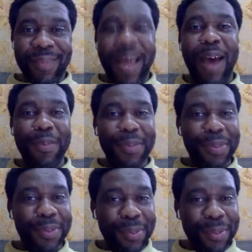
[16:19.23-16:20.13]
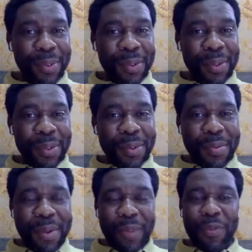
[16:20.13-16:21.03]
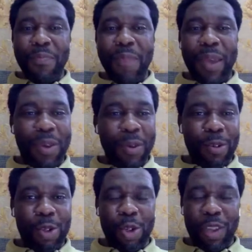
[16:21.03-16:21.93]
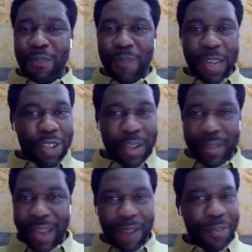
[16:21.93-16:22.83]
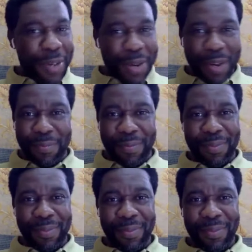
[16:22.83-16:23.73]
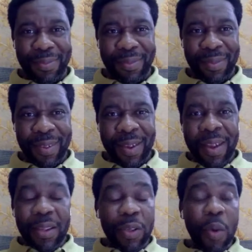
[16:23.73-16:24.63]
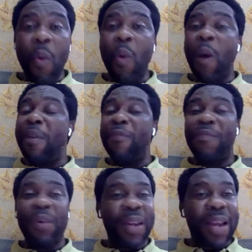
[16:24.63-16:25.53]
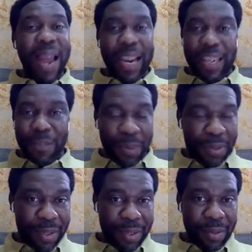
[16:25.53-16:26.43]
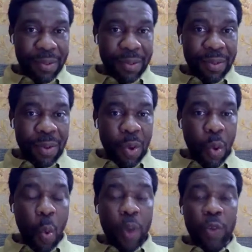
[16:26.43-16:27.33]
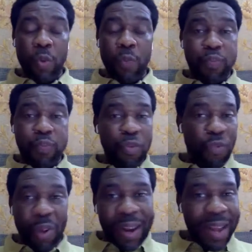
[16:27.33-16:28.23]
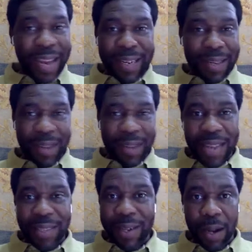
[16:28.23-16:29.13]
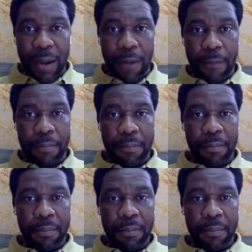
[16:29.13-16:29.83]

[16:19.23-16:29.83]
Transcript: How? Hmm? what will make you sure the patients haven't come? You say, Oh, I'm a very kind person. What will prove your kindness hasn't come.